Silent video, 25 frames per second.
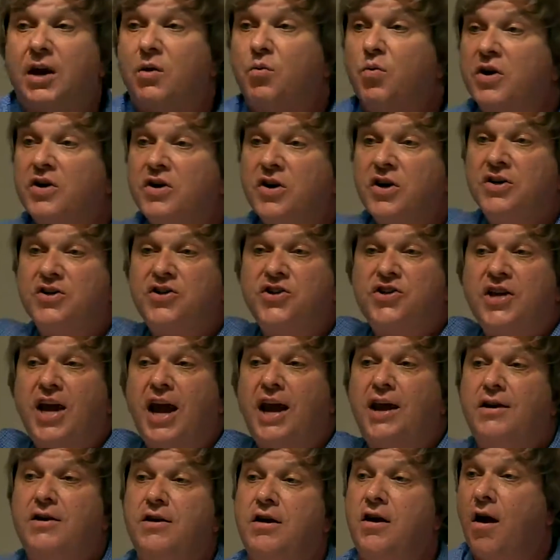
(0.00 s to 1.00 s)
and we're going to
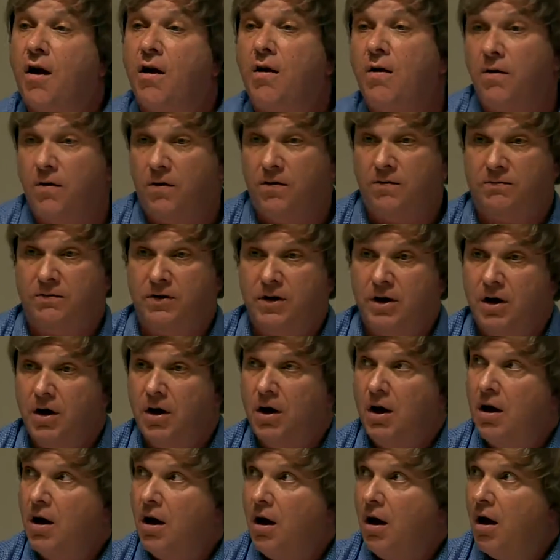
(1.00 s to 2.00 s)
say no.
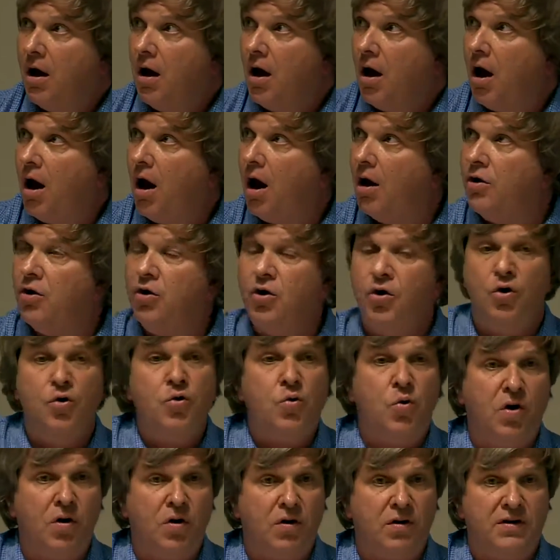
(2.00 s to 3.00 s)
A new
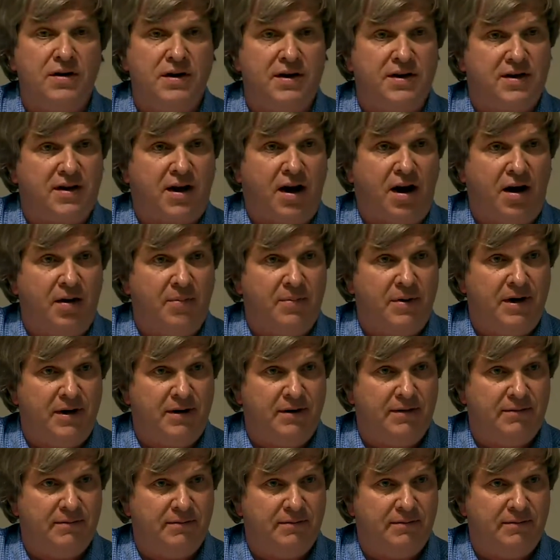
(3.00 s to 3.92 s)
world is coming.